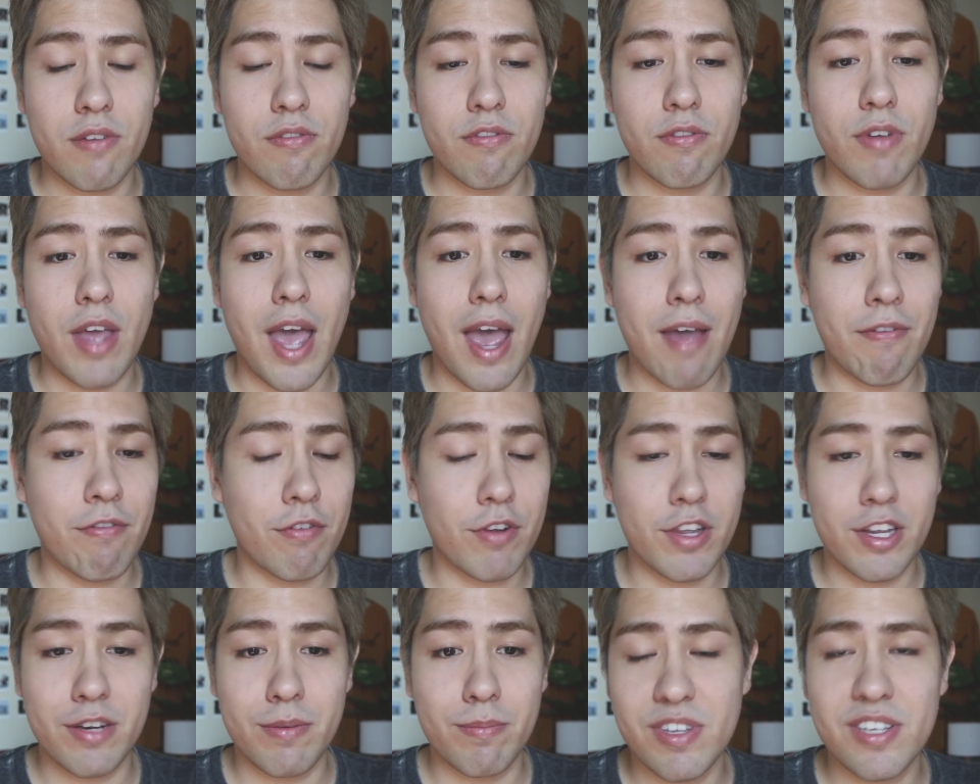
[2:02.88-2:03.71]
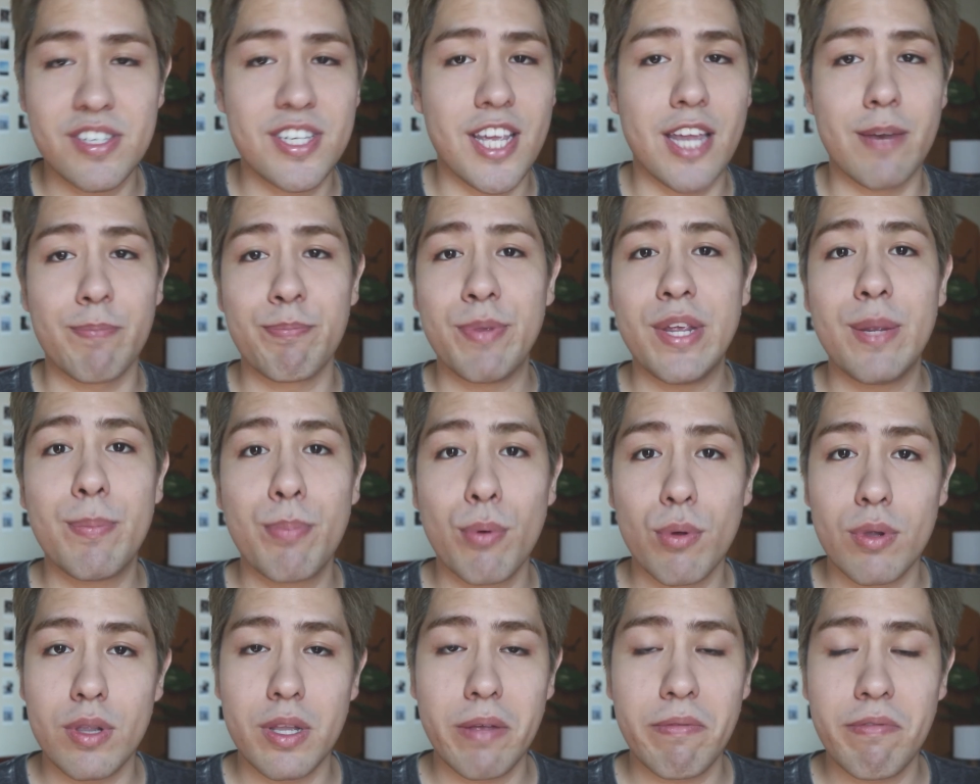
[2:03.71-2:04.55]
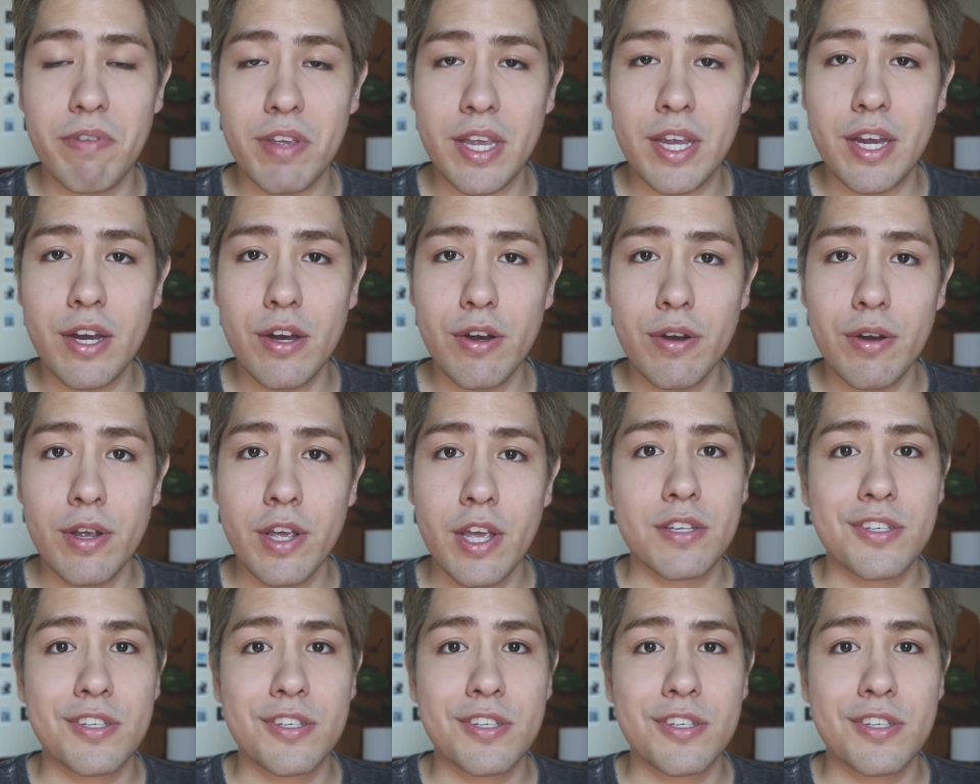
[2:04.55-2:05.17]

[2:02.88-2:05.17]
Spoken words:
of African descent people living here,